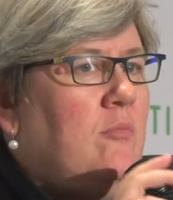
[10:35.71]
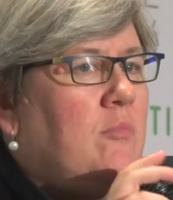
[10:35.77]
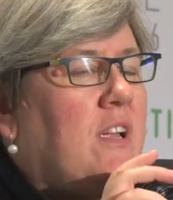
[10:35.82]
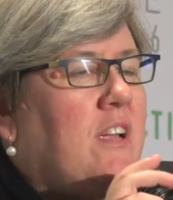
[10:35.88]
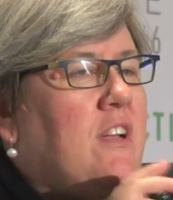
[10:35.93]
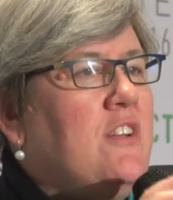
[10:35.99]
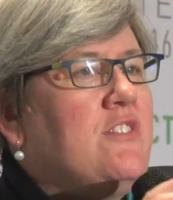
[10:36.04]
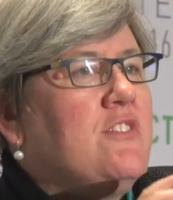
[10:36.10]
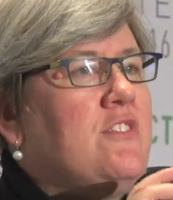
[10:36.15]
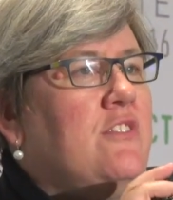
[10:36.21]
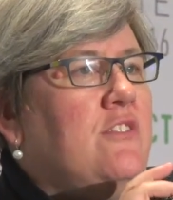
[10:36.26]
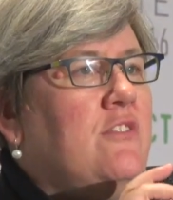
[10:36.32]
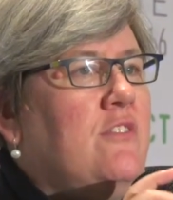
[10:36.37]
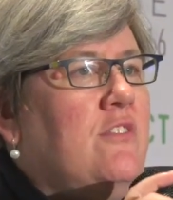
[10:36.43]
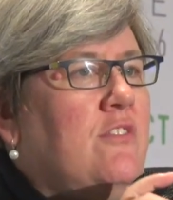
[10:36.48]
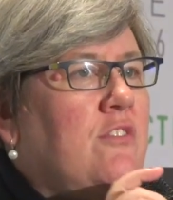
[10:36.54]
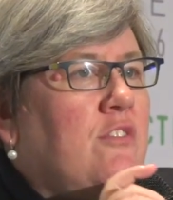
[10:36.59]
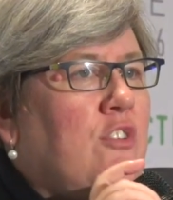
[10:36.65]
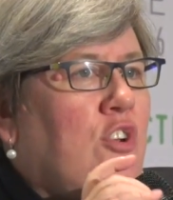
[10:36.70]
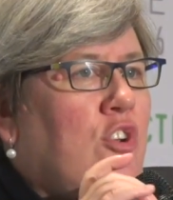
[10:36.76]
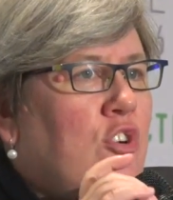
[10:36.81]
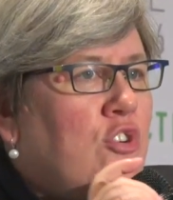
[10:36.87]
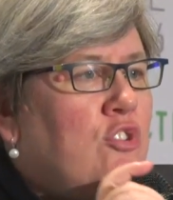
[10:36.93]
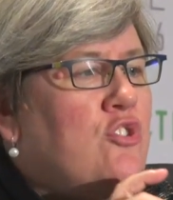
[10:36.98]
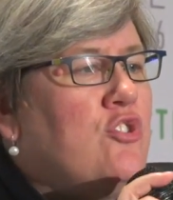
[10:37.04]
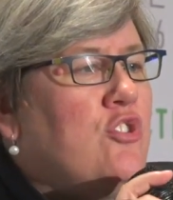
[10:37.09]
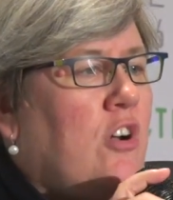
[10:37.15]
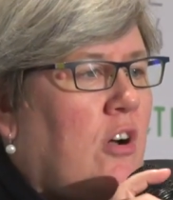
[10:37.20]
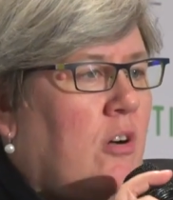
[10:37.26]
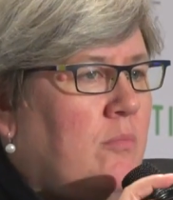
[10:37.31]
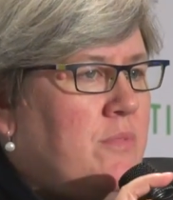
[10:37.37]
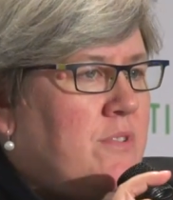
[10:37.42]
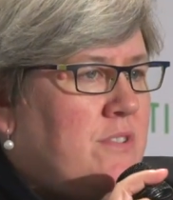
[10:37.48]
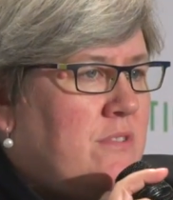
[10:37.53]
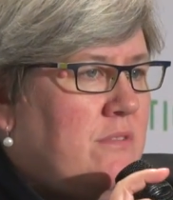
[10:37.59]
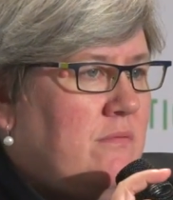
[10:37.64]
because the good
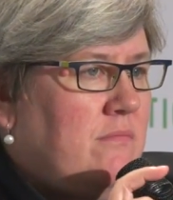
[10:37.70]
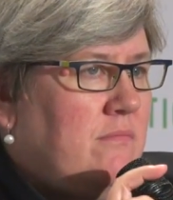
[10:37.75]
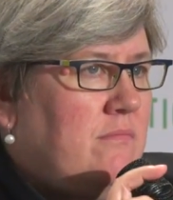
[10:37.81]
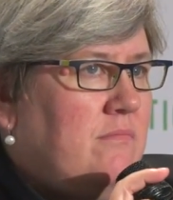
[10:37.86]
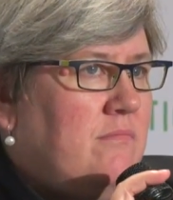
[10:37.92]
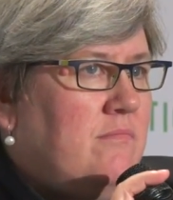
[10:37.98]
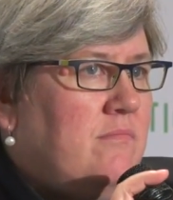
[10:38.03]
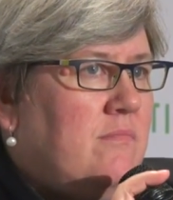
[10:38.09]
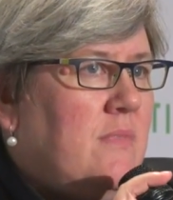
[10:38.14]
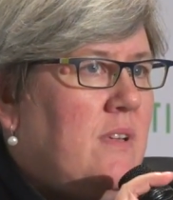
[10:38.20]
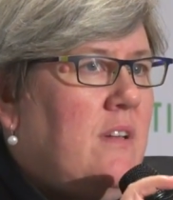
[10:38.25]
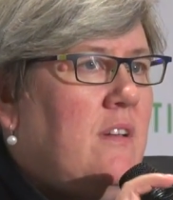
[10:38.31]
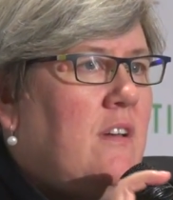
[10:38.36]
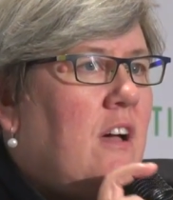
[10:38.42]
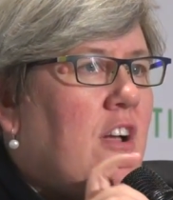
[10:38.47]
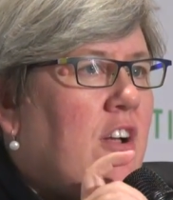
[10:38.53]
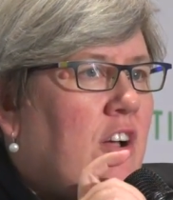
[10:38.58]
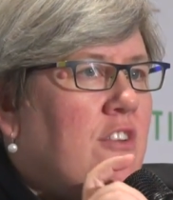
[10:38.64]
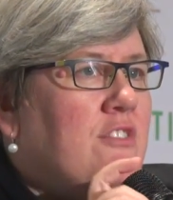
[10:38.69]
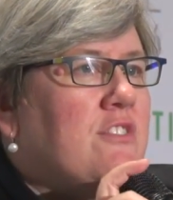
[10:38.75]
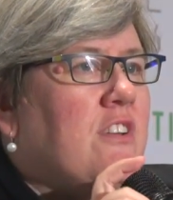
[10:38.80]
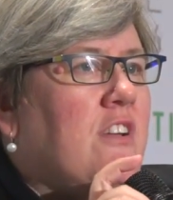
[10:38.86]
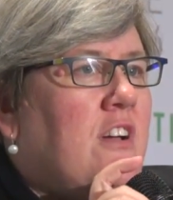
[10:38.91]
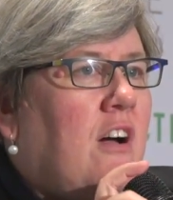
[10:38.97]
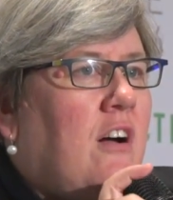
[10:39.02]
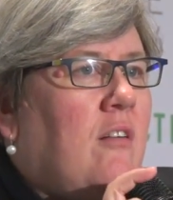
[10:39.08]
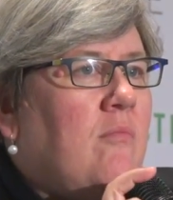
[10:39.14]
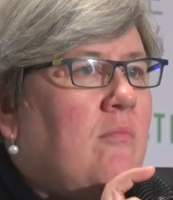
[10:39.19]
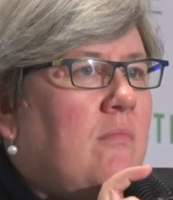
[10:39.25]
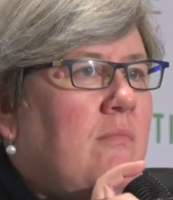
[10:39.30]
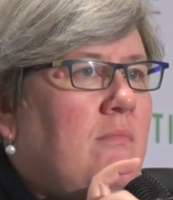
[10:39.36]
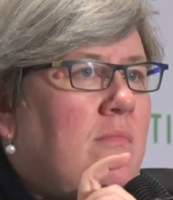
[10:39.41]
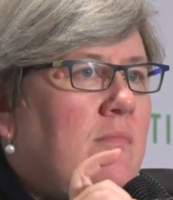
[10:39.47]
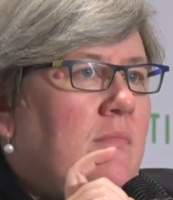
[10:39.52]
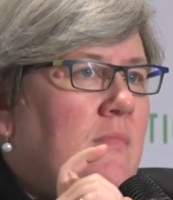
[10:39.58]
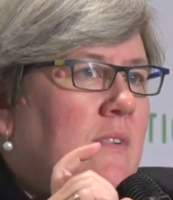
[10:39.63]
jobs are going to
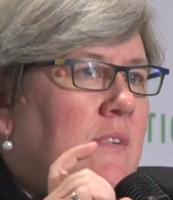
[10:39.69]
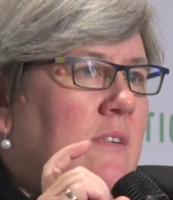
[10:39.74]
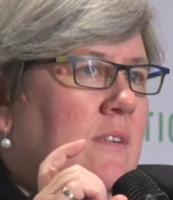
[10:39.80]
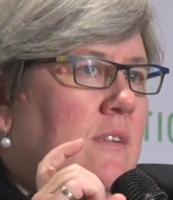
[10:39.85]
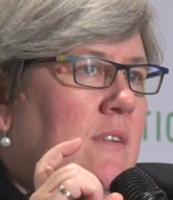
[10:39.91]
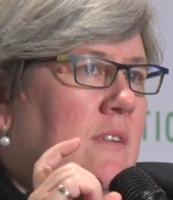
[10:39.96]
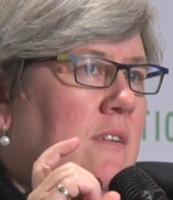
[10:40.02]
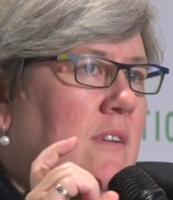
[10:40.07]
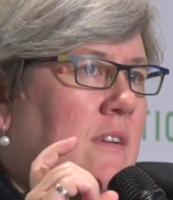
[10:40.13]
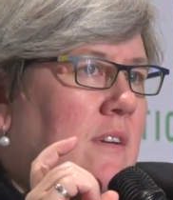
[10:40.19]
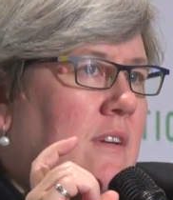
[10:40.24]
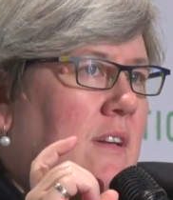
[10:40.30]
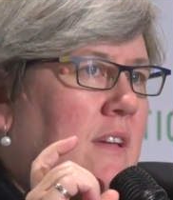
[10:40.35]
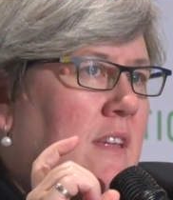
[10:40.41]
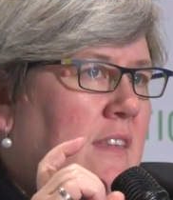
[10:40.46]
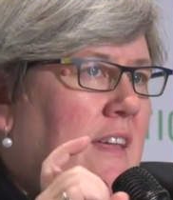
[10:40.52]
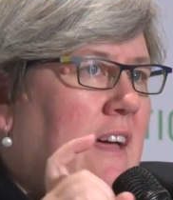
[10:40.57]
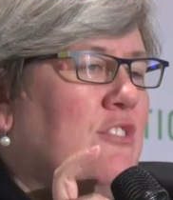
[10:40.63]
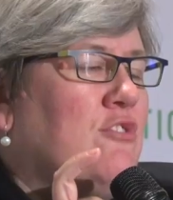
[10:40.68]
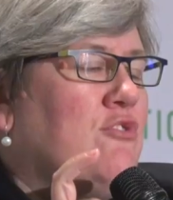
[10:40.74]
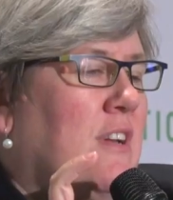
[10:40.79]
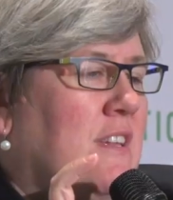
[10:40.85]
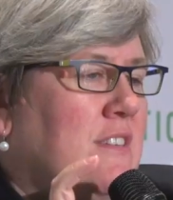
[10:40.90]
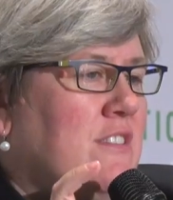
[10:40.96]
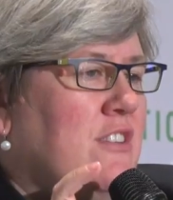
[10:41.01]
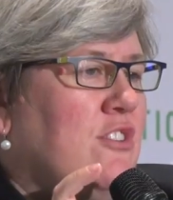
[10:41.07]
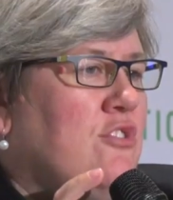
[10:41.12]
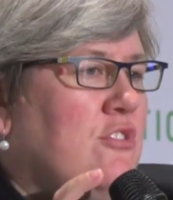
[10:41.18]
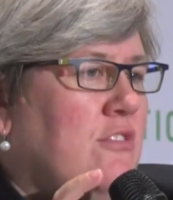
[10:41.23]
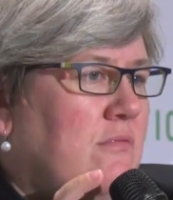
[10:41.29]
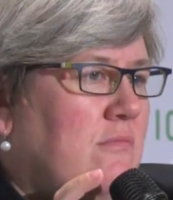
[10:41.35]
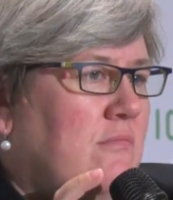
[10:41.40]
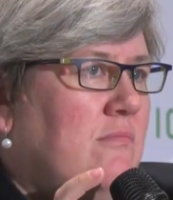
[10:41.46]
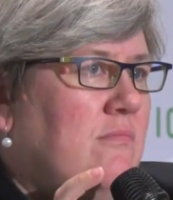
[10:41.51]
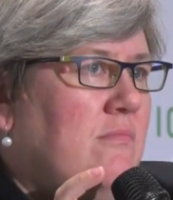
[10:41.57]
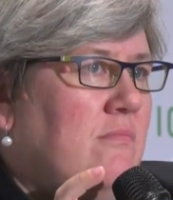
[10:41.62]
come in that transition.